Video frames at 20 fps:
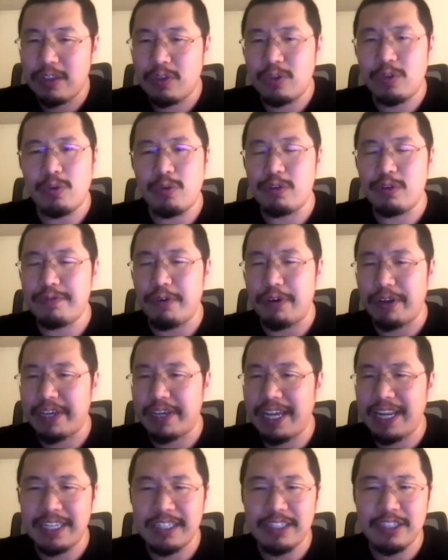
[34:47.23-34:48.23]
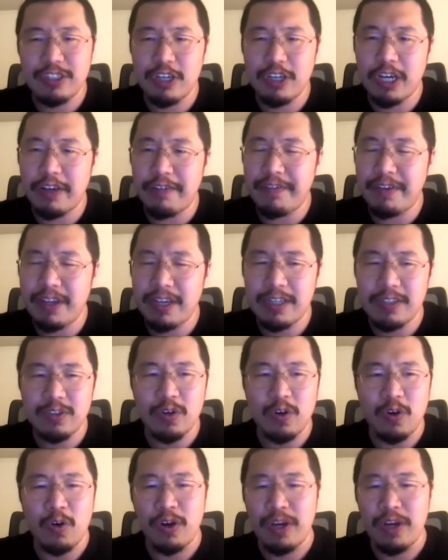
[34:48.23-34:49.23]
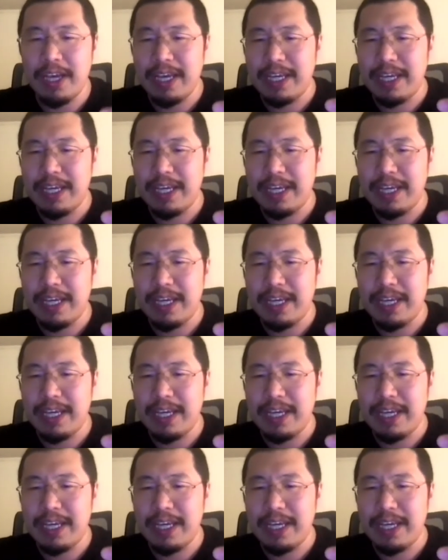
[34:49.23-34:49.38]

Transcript: tools for killing servers or